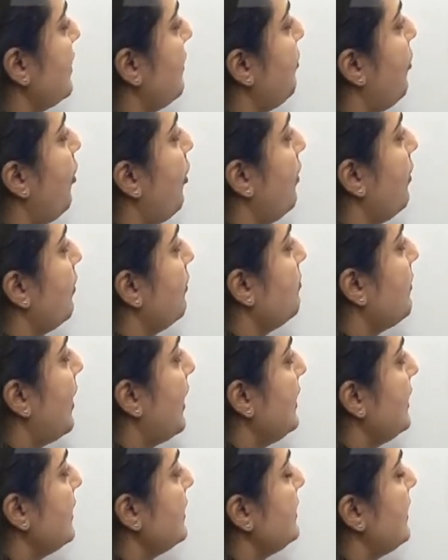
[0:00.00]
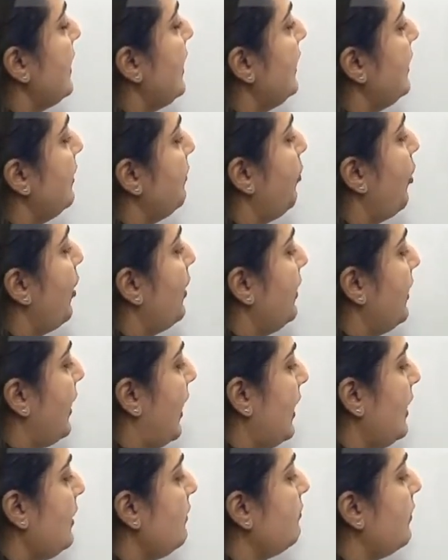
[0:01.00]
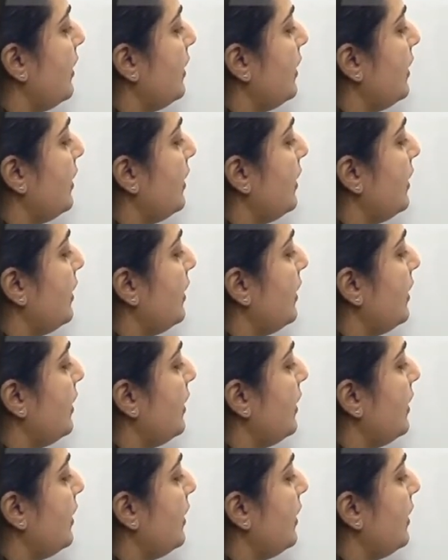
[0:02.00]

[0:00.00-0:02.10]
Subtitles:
8 upon 9,